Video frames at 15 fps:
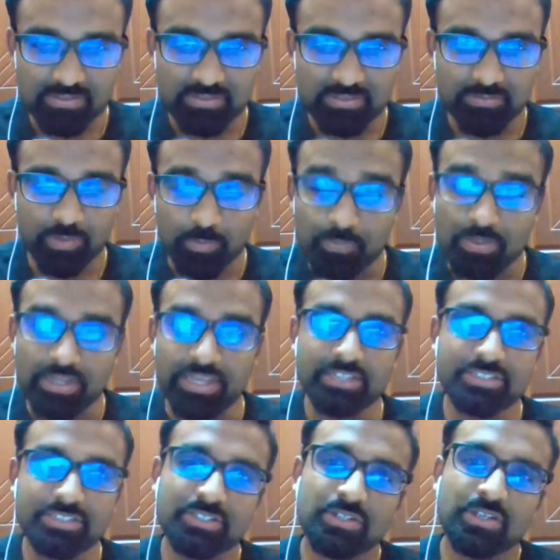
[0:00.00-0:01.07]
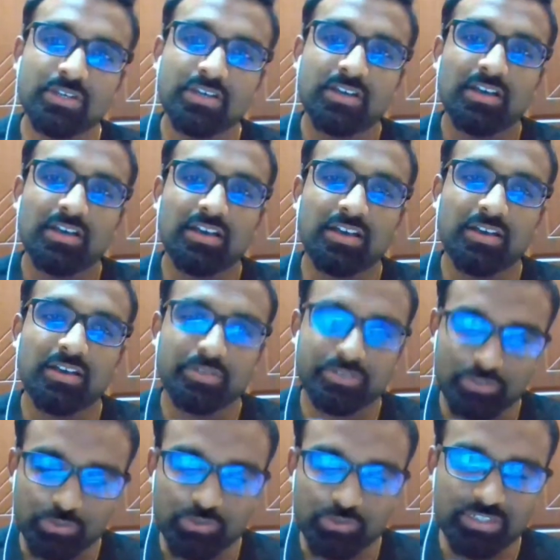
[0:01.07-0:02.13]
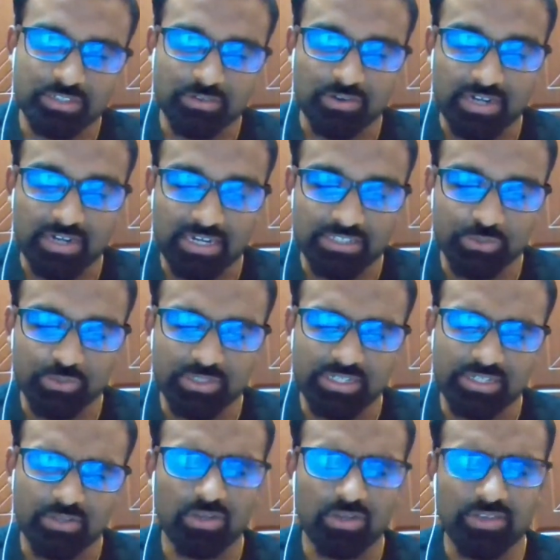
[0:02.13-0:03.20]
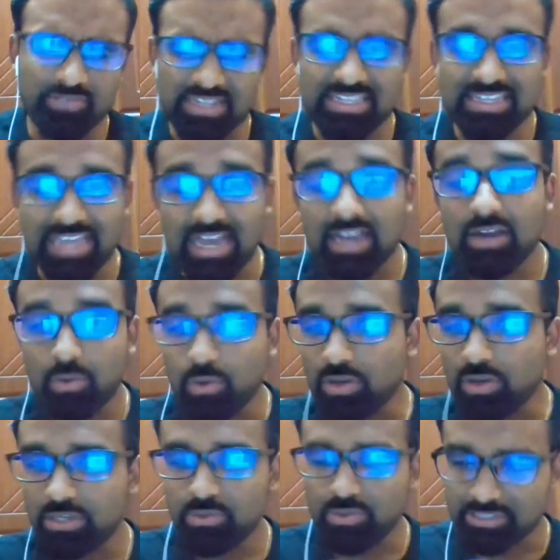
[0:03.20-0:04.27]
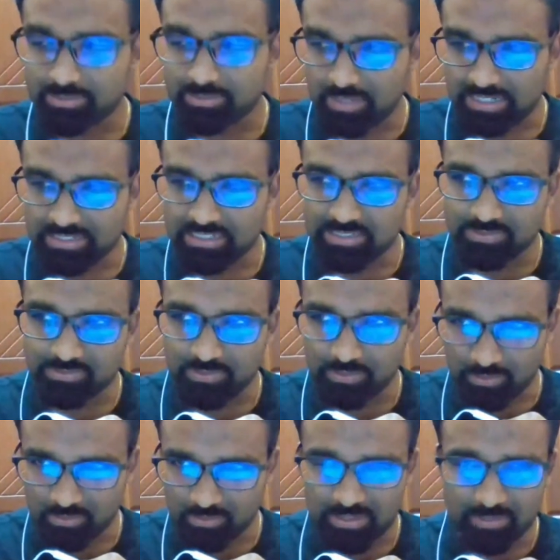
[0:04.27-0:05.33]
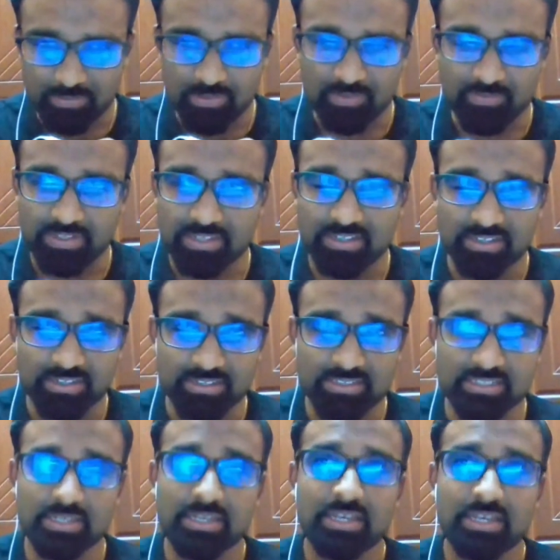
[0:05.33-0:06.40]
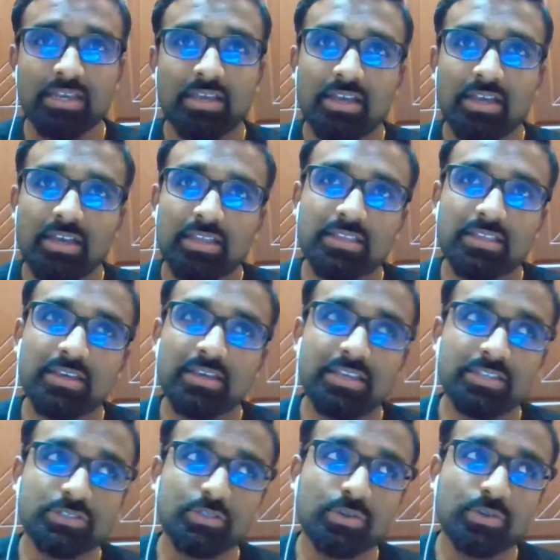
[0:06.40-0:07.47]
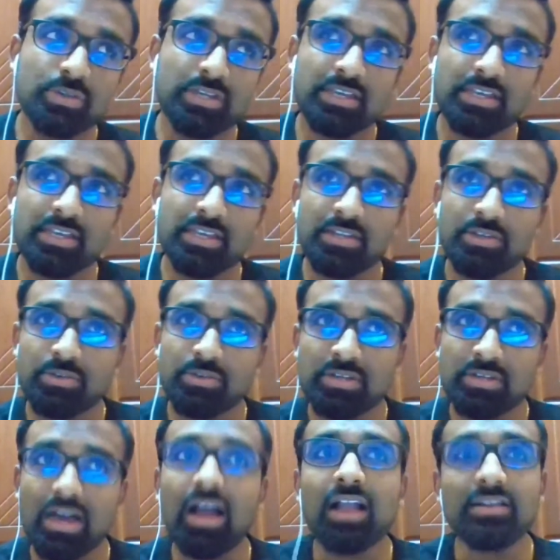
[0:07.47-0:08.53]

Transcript: a student or graduate, or even a young lawyer who has practiced for a couple of years, he's looking into an alternative career. So, what are the